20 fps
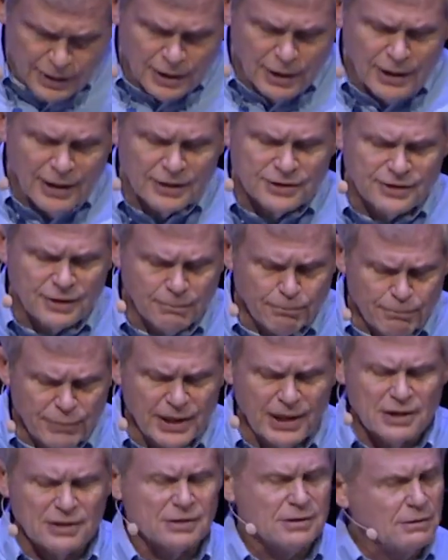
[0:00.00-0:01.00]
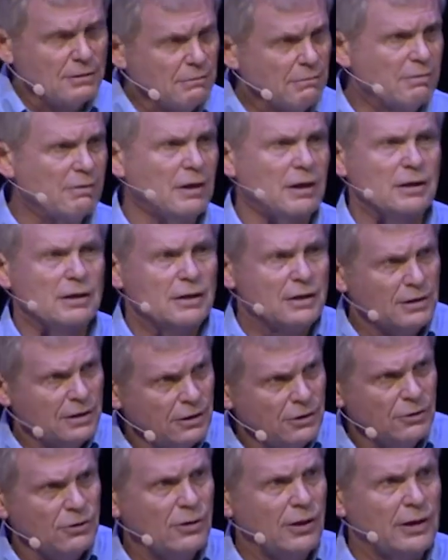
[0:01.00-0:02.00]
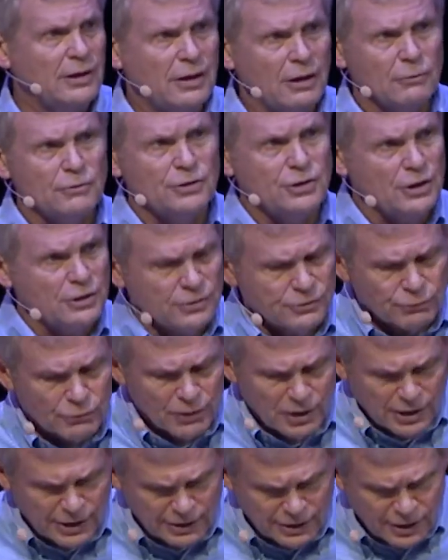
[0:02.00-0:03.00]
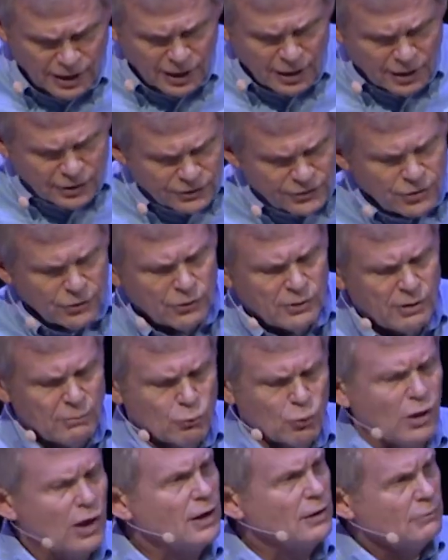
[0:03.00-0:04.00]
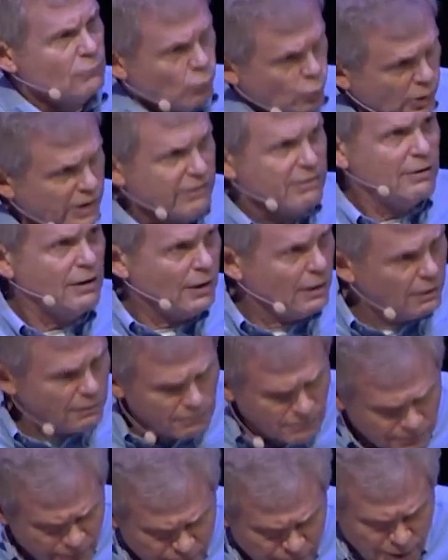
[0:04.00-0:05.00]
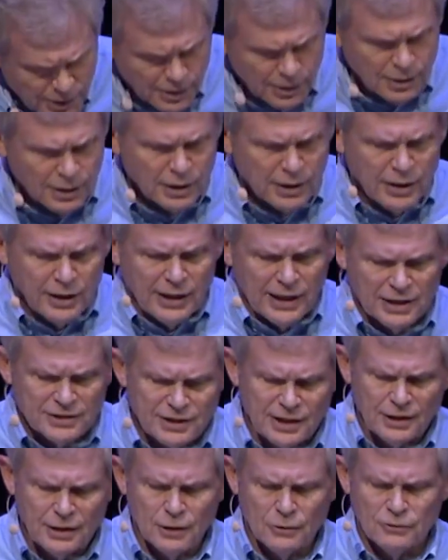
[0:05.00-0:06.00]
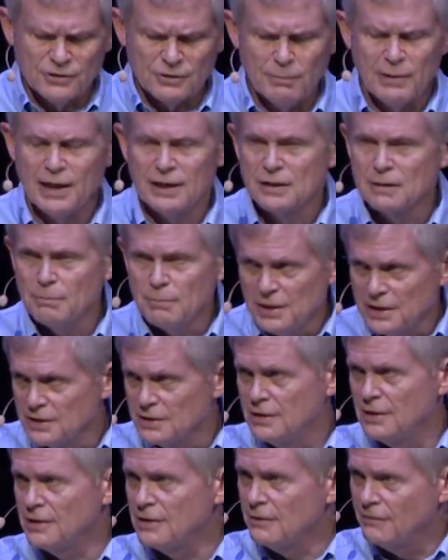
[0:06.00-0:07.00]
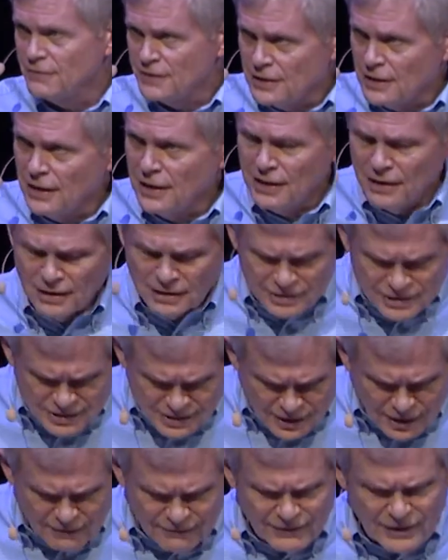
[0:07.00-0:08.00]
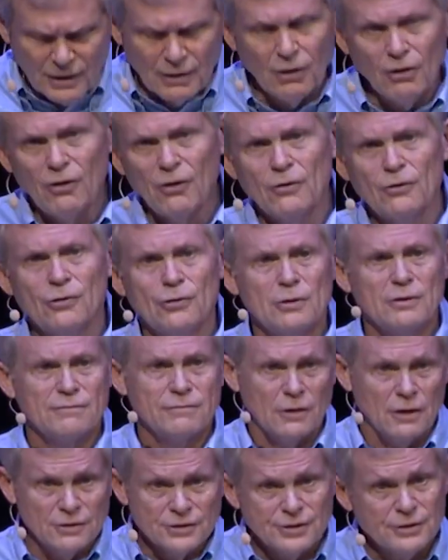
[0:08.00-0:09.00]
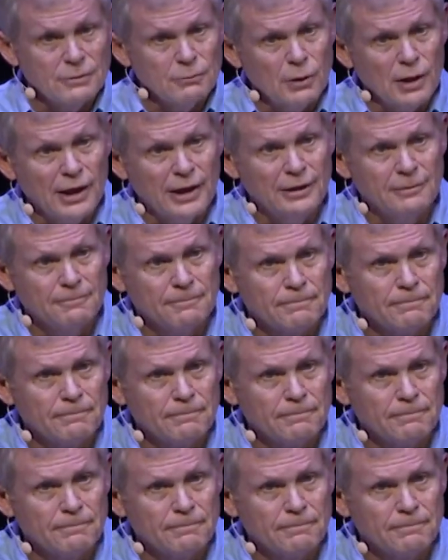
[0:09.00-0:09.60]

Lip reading: It's the best thing to do. And don't just run to him, run with him as he goes about the business of seeking and saving all who have lost their way.